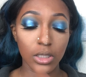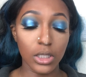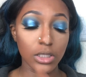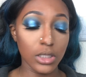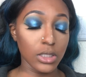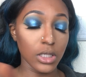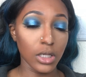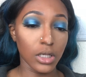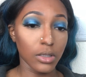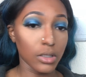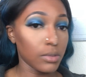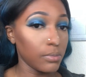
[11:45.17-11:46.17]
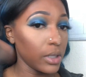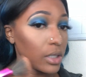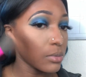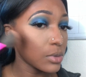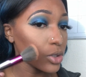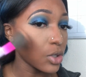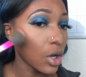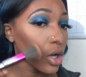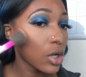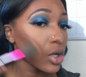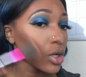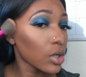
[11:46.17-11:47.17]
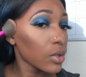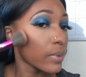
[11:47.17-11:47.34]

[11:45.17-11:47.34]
This is the medium to dark